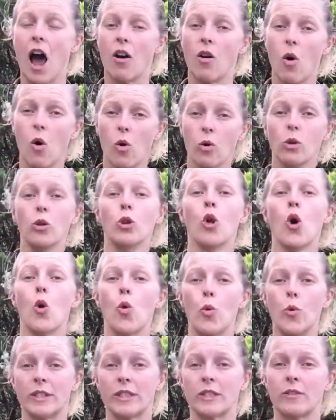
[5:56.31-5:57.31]
are all
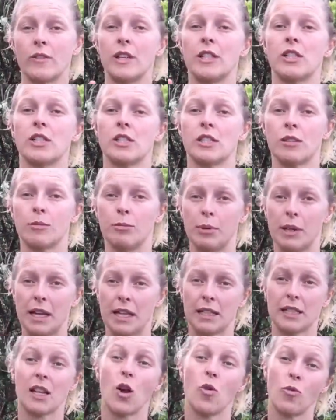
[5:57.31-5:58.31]
low-risk features to
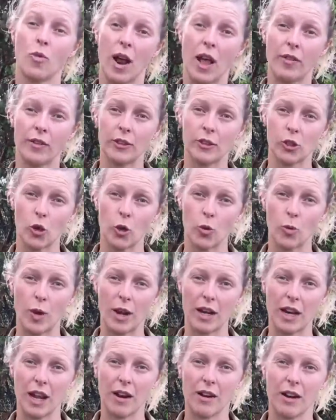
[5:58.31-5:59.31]
place around the Zone
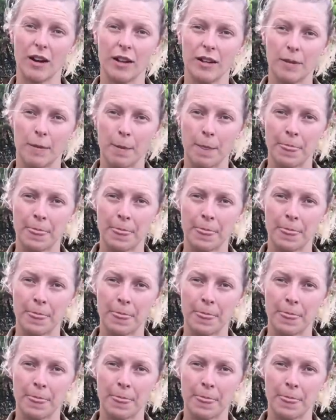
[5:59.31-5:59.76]
1 area.